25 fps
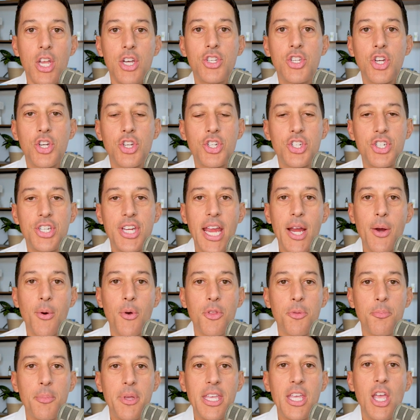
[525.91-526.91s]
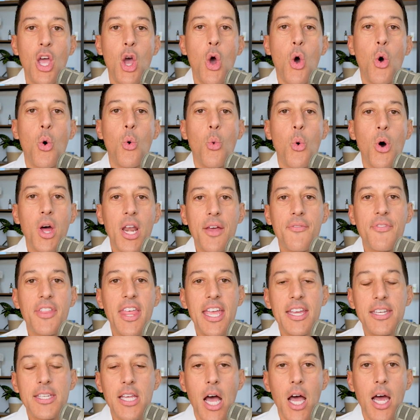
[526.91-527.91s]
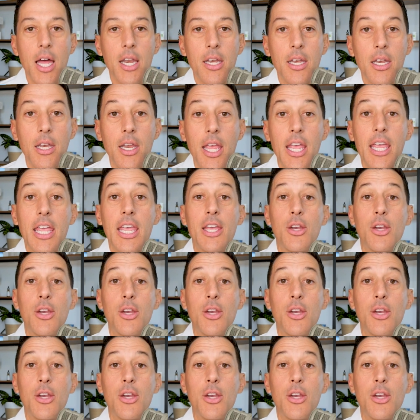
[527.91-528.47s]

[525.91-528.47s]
to share with me what have they done